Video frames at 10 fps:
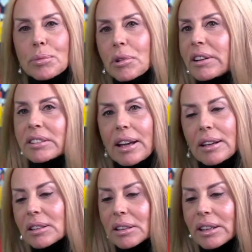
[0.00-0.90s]
price
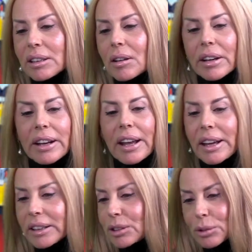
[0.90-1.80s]
calculator on
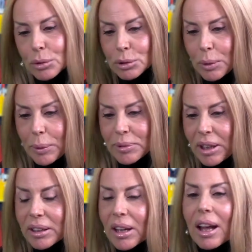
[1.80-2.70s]
any school's
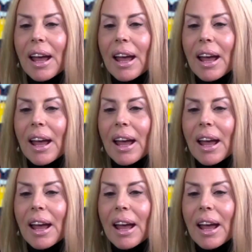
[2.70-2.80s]
website,